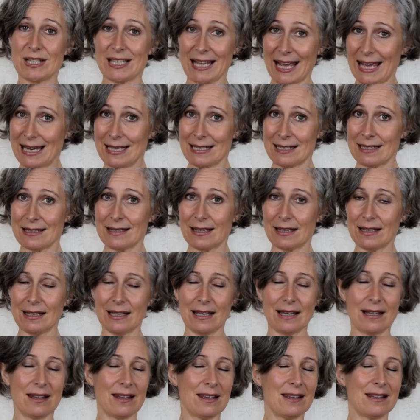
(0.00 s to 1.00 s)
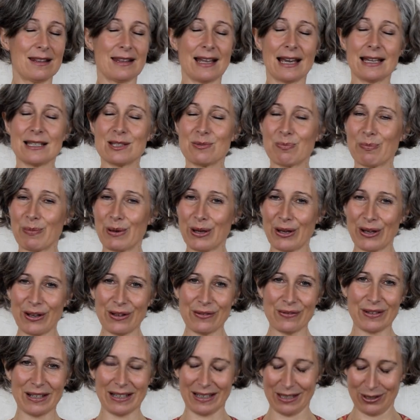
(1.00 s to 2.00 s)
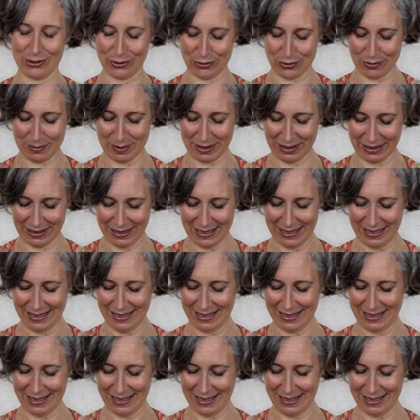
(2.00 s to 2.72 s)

tender than the other. That's perfectly normal.